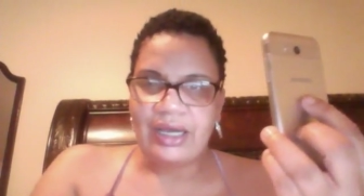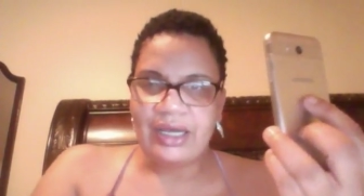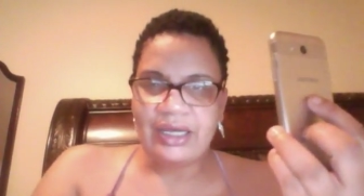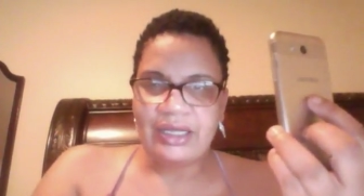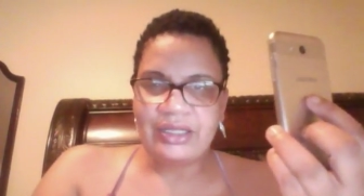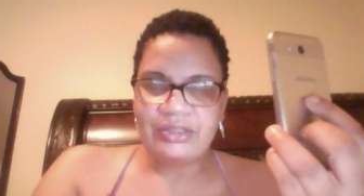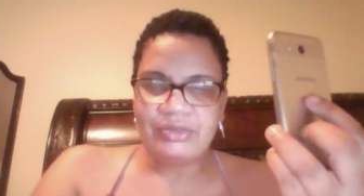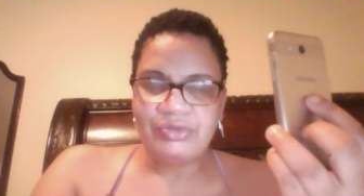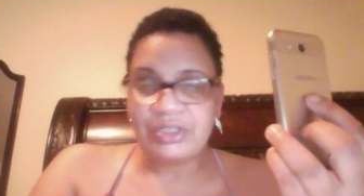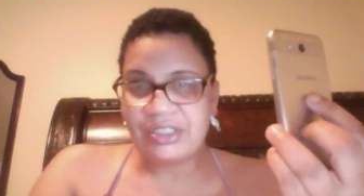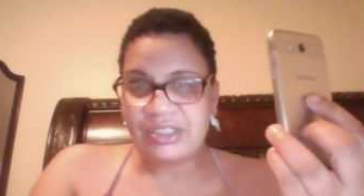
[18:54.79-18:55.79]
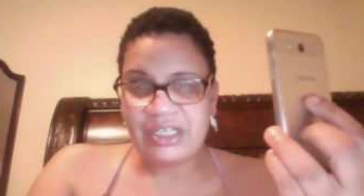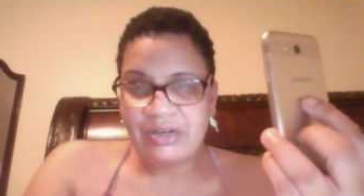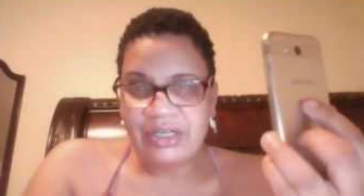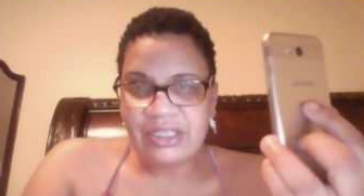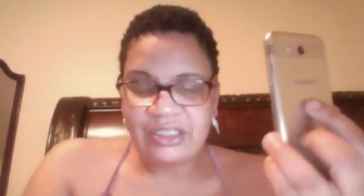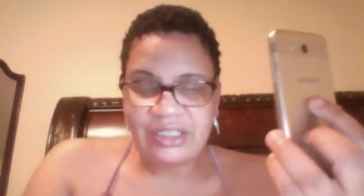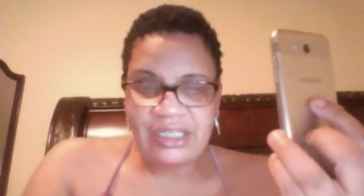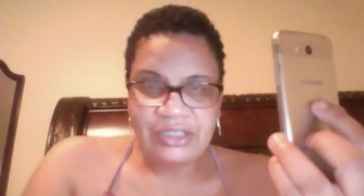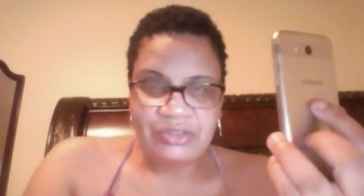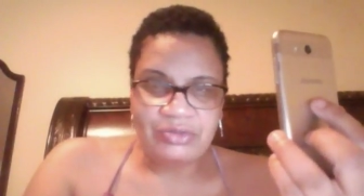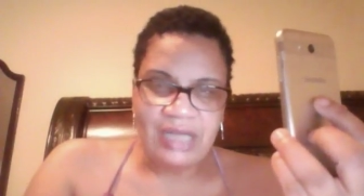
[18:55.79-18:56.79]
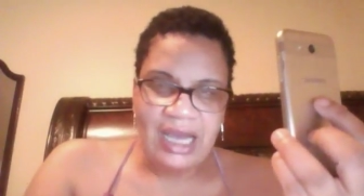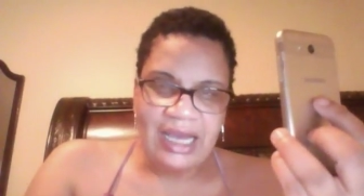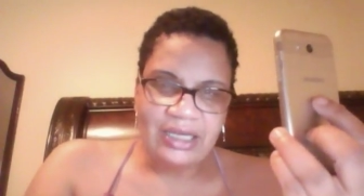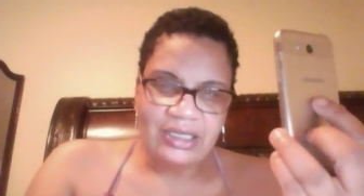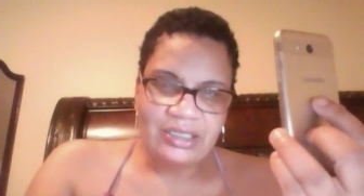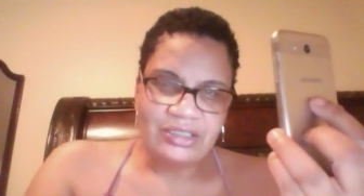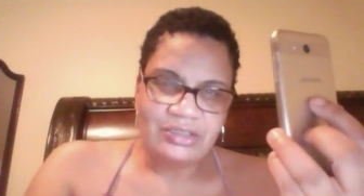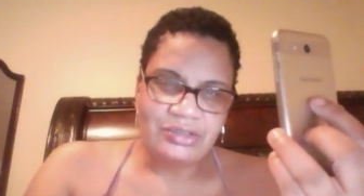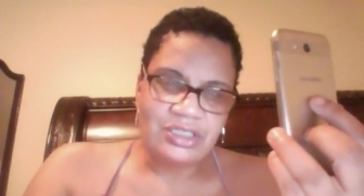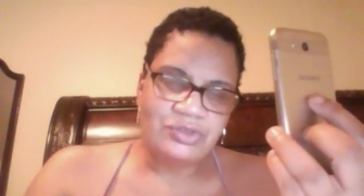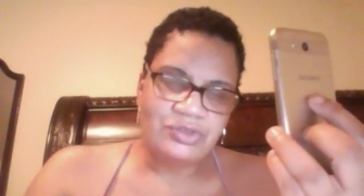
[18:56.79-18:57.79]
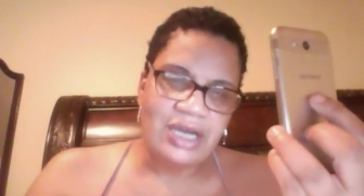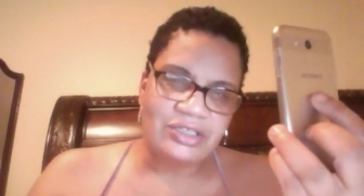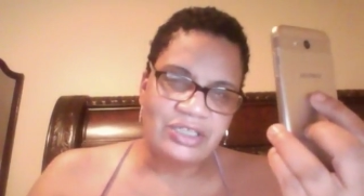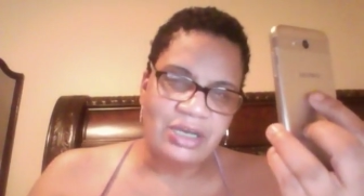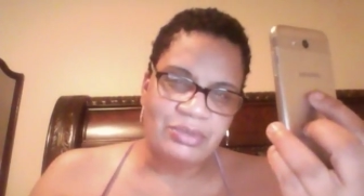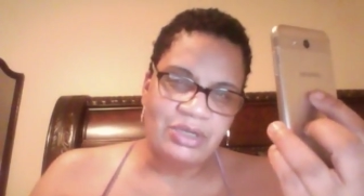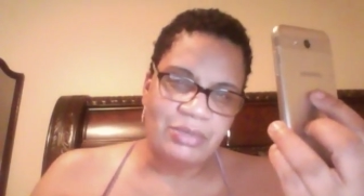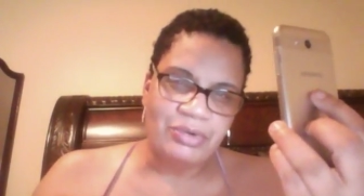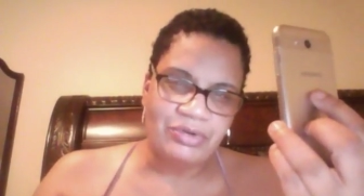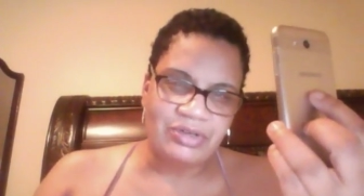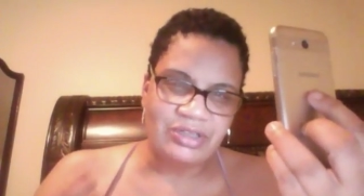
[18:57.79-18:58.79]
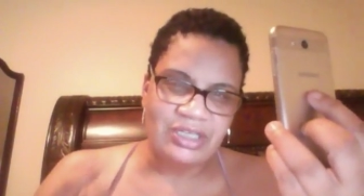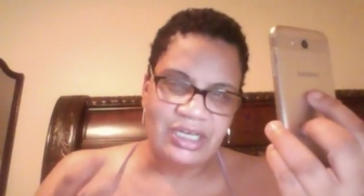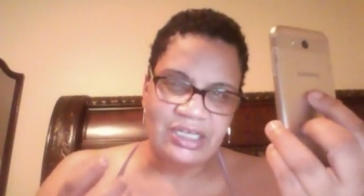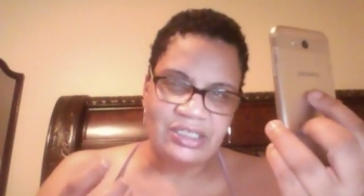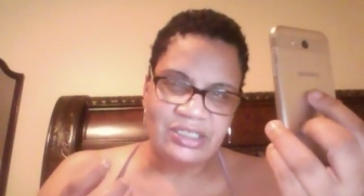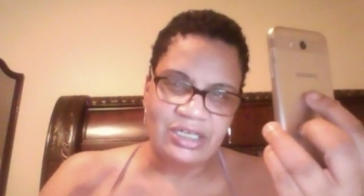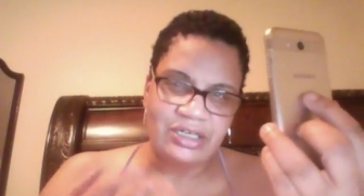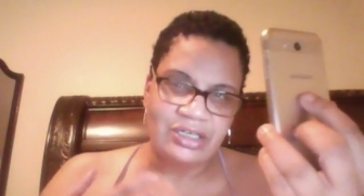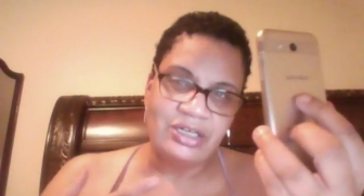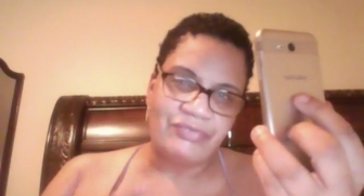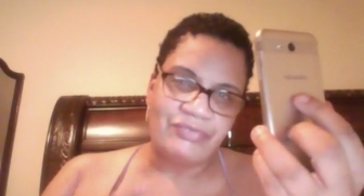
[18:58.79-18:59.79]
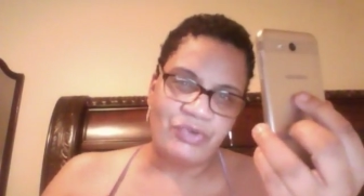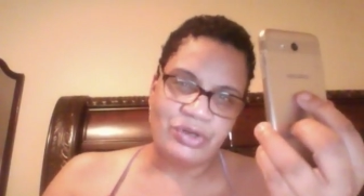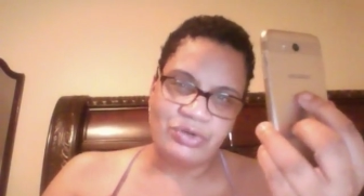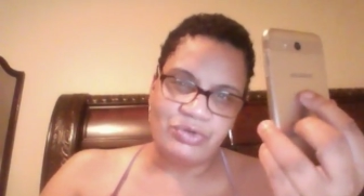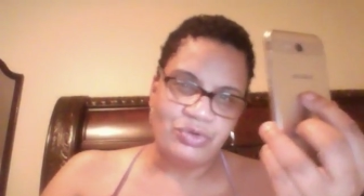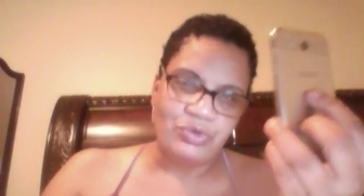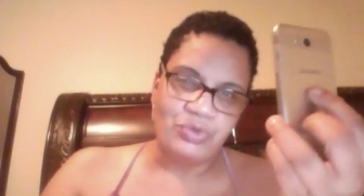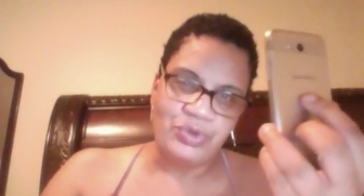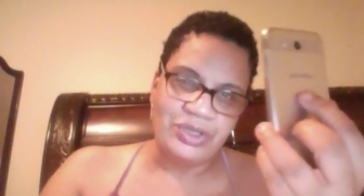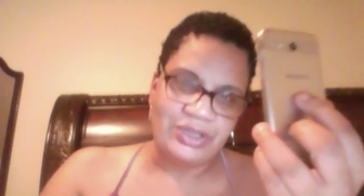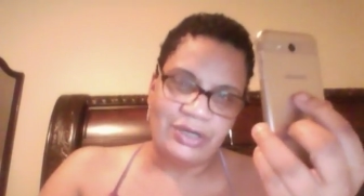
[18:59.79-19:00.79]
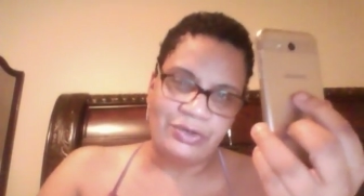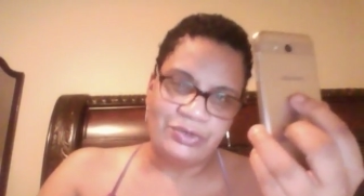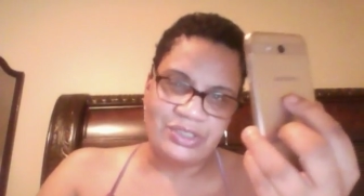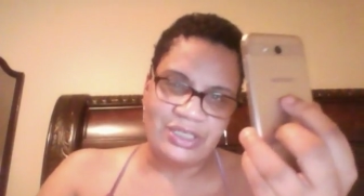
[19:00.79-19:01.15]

And you can still eat the things you like. Just try to double up on the things that are good for you with those